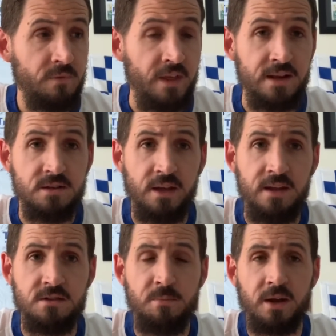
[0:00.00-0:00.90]
Thanks
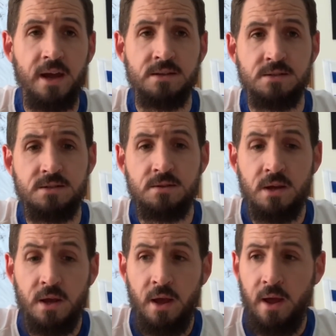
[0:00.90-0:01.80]
again to my guests.
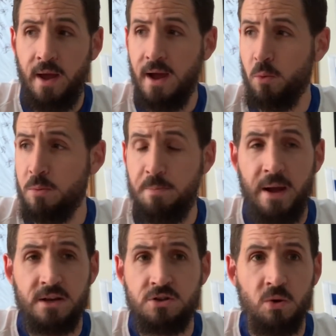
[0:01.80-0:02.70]
We'll be
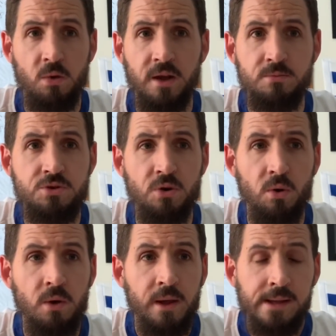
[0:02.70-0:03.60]
back shortly, I'm
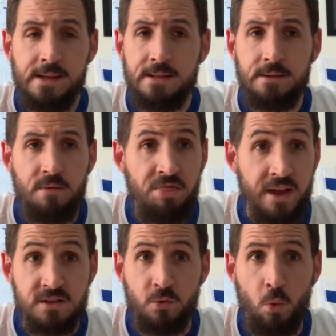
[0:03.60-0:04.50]
sure.
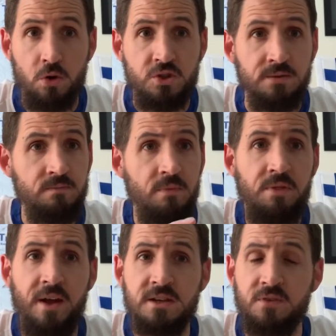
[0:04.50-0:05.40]
Thanks for watching.
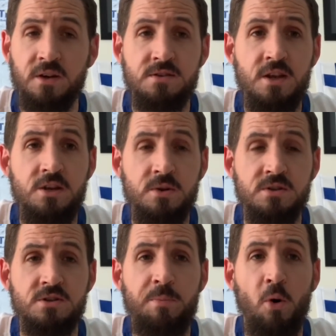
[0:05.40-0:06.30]
Thanks for continuing
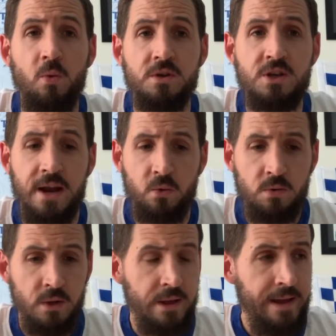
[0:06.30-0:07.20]
to support the channel.